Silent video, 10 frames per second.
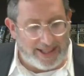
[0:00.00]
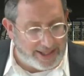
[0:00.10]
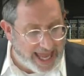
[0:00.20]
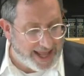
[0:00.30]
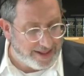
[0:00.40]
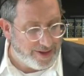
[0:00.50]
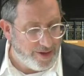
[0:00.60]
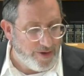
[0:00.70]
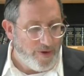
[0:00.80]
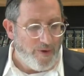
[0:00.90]
case,
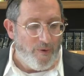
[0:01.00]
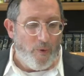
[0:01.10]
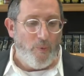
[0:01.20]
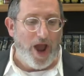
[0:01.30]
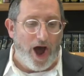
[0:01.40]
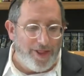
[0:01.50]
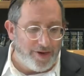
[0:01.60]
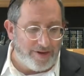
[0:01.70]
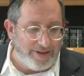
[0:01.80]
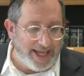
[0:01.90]
we
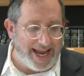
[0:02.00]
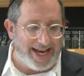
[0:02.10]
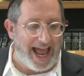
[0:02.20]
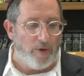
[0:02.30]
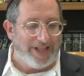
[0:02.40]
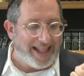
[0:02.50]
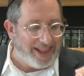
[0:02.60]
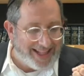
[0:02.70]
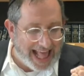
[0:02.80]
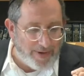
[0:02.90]
understand now, that's
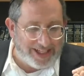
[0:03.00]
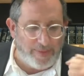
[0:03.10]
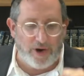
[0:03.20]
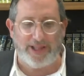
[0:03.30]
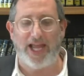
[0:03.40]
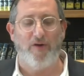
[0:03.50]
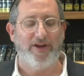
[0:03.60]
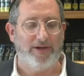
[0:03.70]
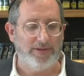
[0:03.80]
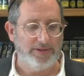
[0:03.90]
exactly what the Gemara is saying over
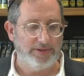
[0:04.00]
here.